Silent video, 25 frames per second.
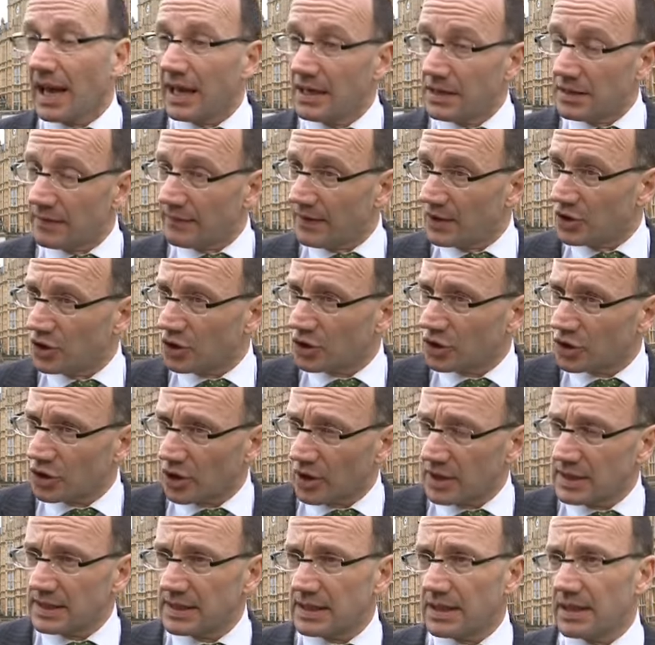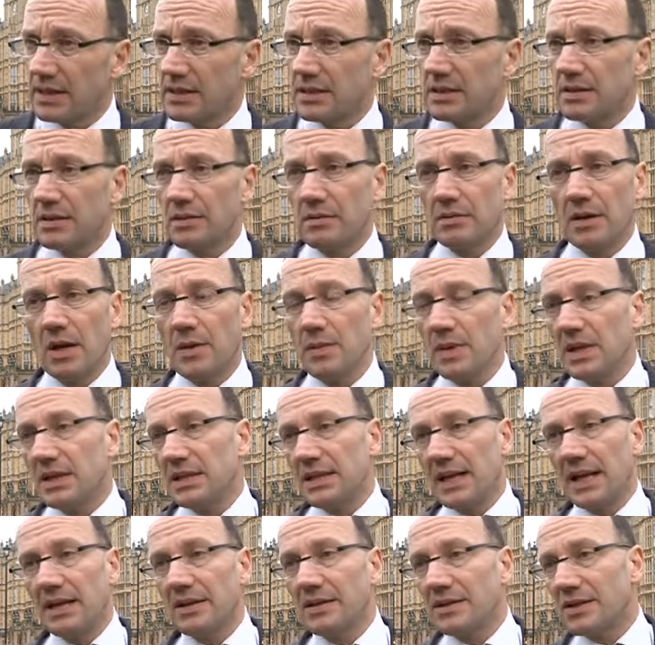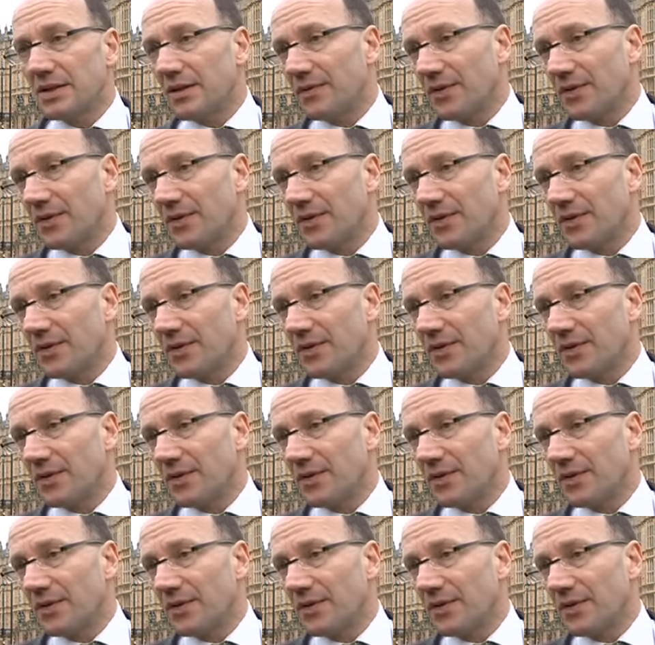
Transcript: Individual choices, nobody tells